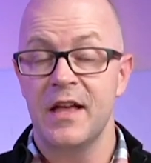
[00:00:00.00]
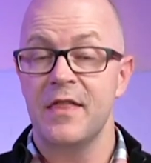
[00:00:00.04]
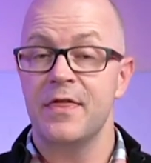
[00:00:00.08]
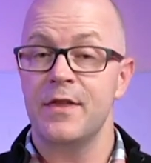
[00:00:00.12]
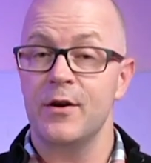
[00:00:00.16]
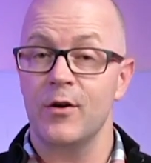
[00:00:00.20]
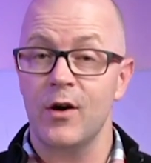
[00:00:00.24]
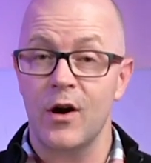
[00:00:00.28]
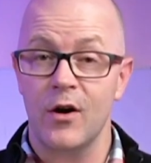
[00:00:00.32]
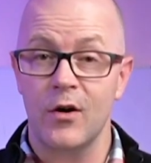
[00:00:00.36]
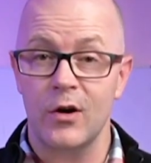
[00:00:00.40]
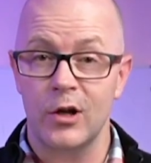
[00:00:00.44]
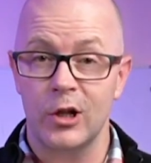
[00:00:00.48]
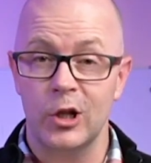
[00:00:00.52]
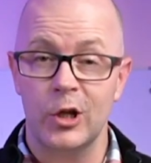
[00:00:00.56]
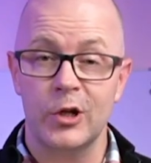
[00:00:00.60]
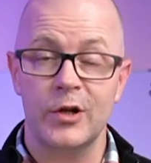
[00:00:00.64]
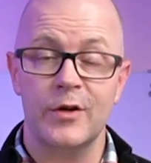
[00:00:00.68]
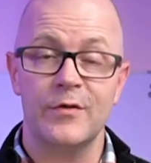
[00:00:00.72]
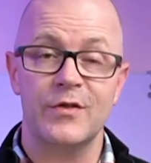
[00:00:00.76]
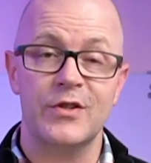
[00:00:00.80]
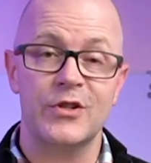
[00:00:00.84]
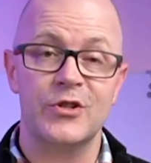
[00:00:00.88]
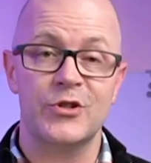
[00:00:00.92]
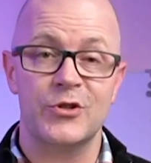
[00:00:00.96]
There are a
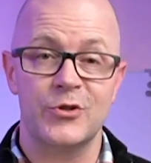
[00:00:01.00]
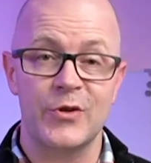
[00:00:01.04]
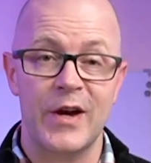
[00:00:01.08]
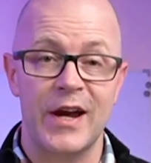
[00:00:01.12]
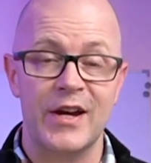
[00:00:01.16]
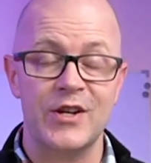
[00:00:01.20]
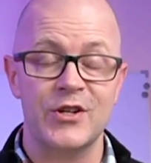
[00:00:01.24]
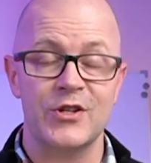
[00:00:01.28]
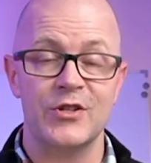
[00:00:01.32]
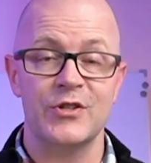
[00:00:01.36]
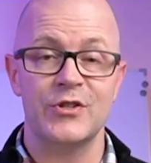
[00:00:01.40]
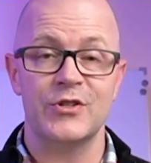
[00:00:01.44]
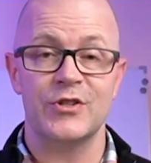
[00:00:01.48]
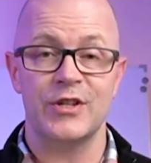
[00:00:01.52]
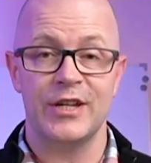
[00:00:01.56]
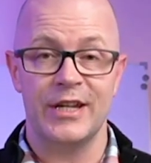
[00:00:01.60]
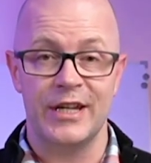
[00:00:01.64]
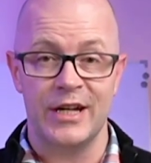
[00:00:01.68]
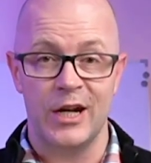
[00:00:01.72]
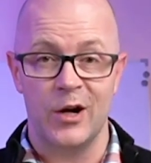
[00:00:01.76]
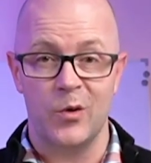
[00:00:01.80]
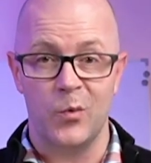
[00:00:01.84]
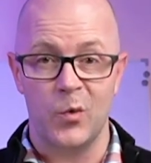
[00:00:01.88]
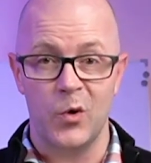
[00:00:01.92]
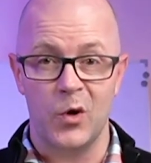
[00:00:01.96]
lot of distractions
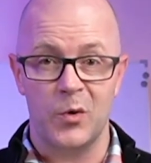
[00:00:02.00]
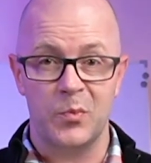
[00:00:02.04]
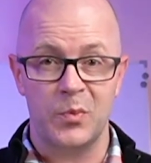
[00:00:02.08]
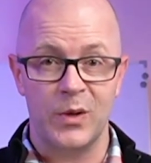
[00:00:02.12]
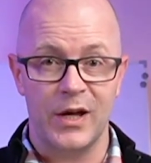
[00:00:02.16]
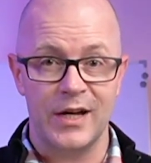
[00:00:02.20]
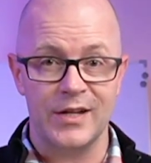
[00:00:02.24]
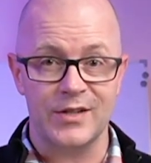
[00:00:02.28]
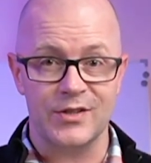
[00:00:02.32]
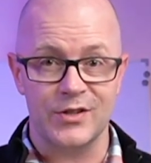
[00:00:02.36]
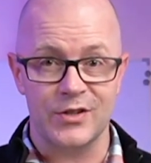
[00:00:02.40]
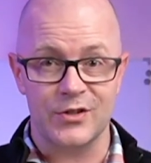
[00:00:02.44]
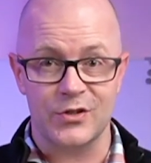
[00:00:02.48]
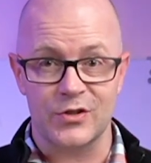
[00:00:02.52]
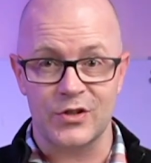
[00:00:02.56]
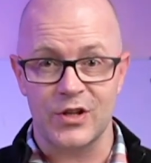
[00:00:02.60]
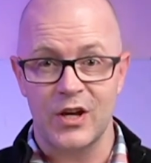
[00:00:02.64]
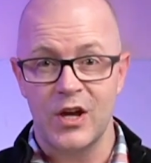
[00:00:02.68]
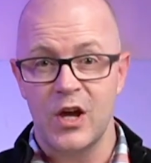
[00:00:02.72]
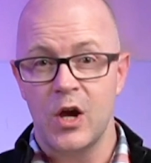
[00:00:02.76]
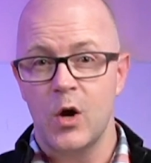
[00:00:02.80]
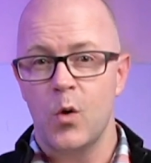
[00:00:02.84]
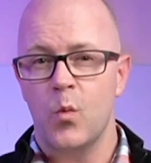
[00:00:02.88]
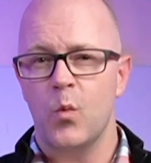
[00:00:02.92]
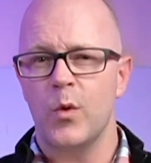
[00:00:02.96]
in our workplaces,
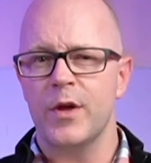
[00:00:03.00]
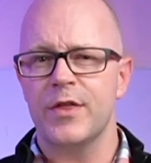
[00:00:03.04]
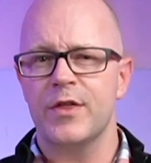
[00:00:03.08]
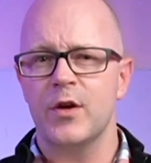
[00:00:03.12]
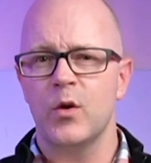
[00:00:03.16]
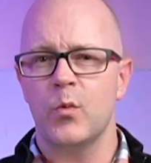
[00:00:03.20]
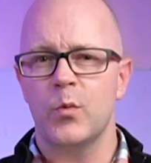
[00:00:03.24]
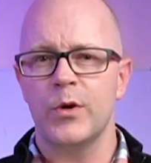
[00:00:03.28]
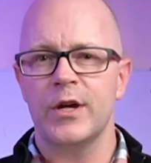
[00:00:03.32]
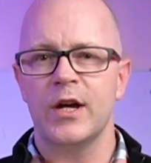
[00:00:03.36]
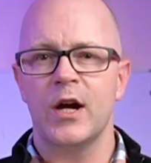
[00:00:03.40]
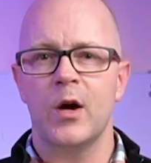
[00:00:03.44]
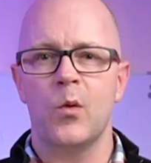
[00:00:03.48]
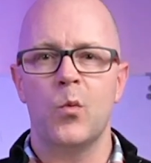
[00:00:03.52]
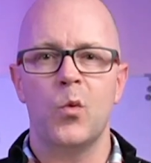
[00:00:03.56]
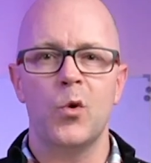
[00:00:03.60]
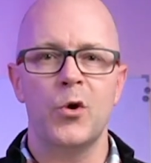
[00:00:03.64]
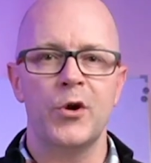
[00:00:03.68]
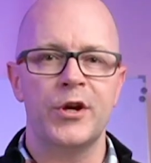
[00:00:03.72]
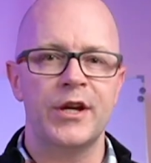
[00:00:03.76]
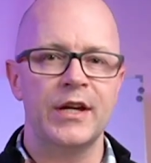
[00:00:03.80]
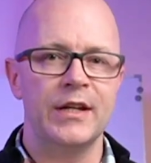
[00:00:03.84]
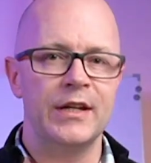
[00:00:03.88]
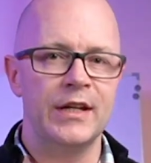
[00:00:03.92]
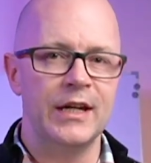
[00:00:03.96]
whether we are
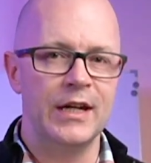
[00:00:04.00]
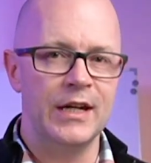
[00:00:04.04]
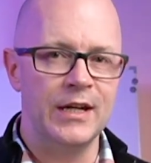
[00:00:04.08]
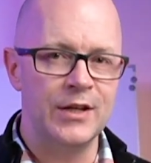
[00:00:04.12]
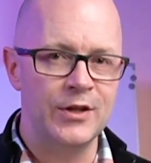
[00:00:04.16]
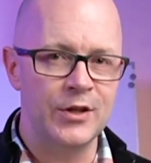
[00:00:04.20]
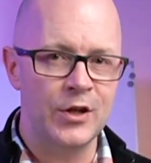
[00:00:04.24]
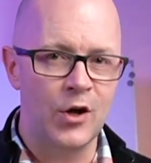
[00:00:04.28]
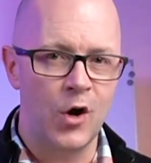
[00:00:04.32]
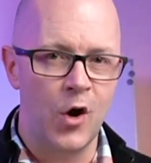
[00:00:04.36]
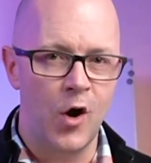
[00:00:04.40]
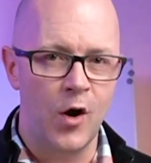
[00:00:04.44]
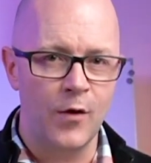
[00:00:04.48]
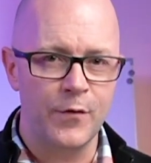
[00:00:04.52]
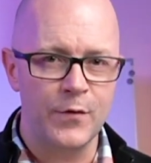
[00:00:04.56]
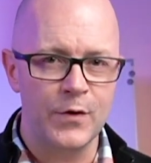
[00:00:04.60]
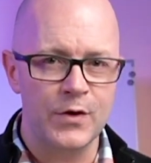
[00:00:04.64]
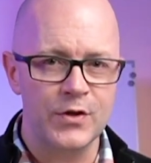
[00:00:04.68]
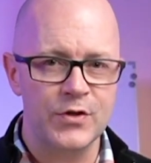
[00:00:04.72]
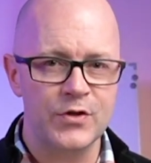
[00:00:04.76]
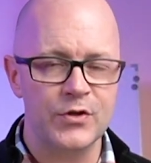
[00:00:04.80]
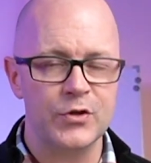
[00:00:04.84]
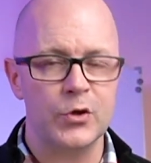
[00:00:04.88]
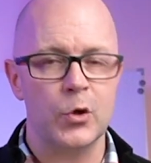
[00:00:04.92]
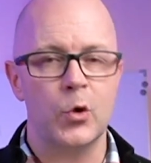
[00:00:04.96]
working in the
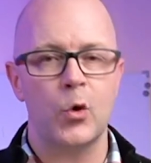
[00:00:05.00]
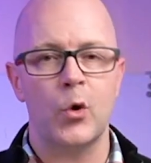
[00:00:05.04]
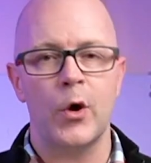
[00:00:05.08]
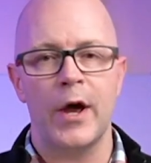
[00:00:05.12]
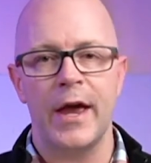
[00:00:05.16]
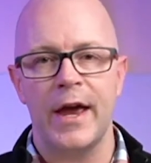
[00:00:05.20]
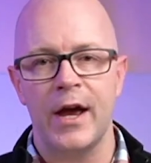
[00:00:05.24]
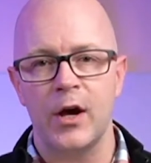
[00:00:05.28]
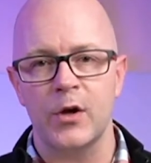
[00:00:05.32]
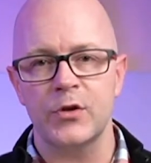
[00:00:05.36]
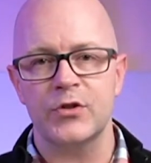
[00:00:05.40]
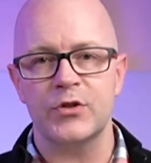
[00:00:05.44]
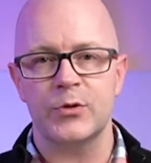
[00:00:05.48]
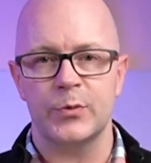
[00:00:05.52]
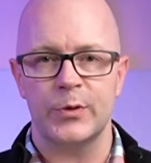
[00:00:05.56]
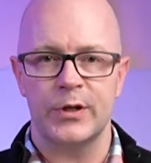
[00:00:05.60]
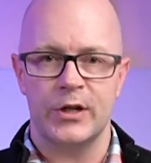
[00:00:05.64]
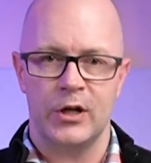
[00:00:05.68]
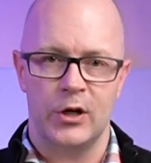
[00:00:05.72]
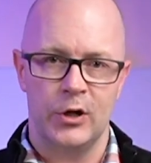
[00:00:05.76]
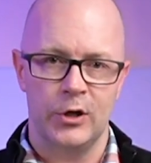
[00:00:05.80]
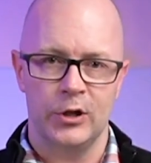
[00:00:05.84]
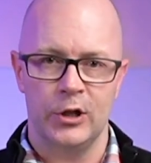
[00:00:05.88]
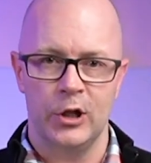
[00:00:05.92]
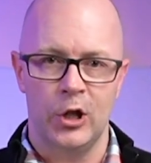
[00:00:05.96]
office or
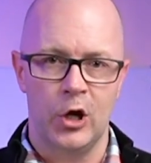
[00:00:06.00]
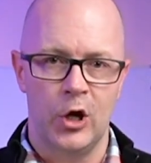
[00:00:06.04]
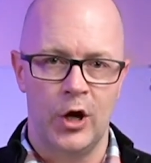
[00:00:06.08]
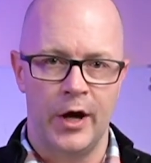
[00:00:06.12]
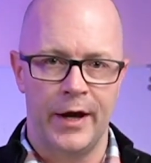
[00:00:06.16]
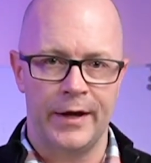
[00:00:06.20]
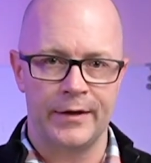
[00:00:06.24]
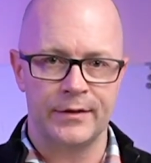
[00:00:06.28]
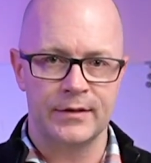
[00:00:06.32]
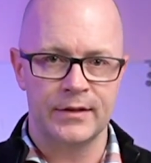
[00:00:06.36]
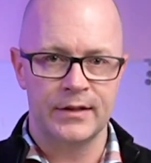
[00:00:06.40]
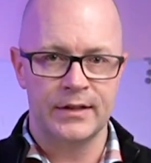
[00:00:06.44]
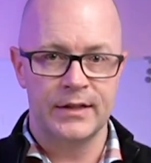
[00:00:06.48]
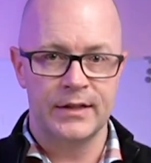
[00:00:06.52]
elsewhere online.